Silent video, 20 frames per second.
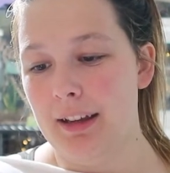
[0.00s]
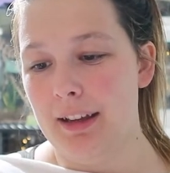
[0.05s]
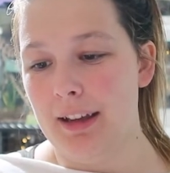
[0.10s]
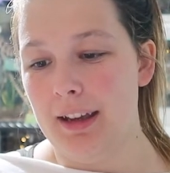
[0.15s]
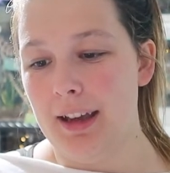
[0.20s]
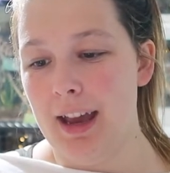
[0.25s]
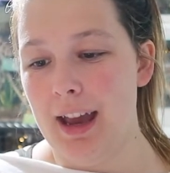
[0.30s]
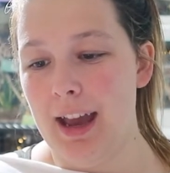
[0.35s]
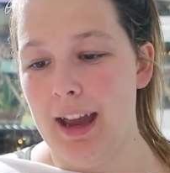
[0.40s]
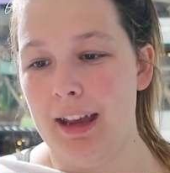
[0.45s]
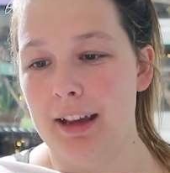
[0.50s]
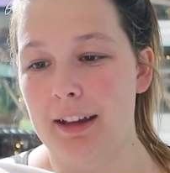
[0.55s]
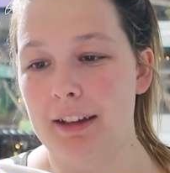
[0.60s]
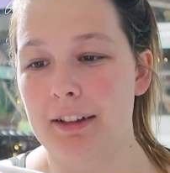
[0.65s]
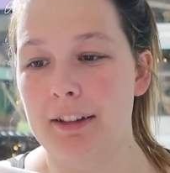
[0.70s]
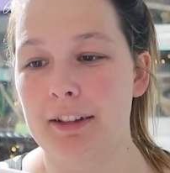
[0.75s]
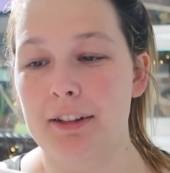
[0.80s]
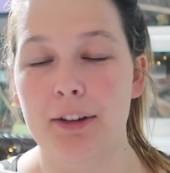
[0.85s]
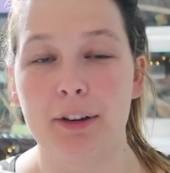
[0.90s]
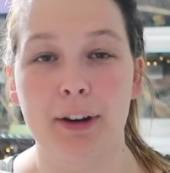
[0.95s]
Okay,
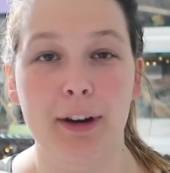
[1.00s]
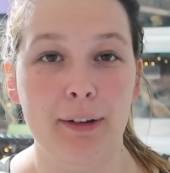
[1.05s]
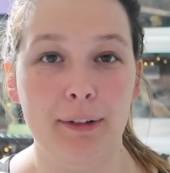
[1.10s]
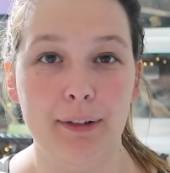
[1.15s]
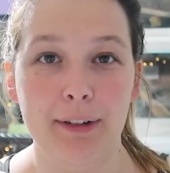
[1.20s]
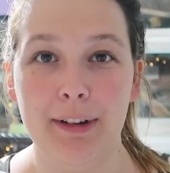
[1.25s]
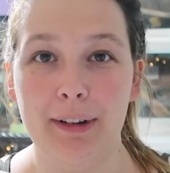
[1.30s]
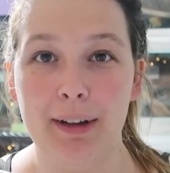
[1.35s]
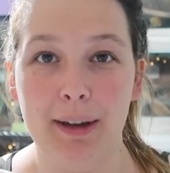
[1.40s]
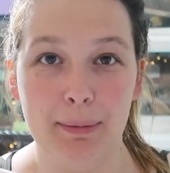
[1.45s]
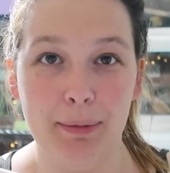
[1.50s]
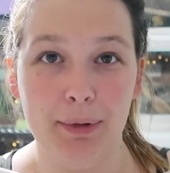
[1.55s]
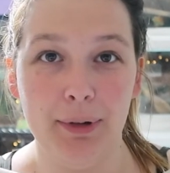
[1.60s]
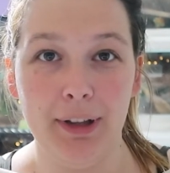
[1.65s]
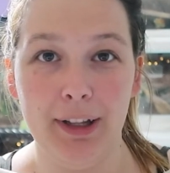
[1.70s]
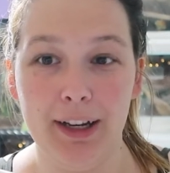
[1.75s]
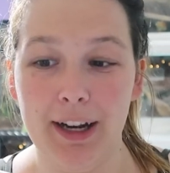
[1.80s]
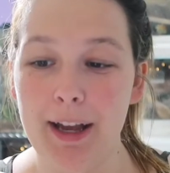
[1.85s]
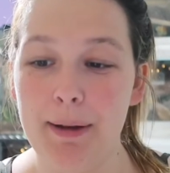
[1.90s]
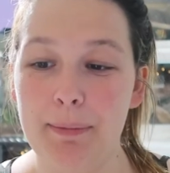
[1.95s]
so I
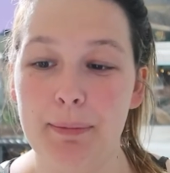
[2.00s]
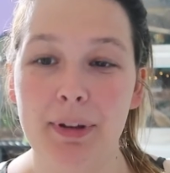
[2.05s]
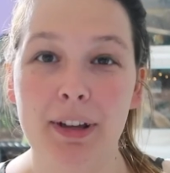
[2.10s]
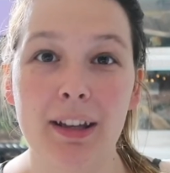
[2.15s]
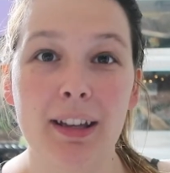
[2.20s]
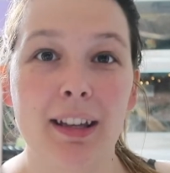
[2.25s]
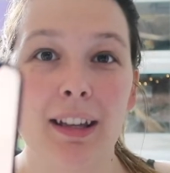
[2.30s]
pull it up.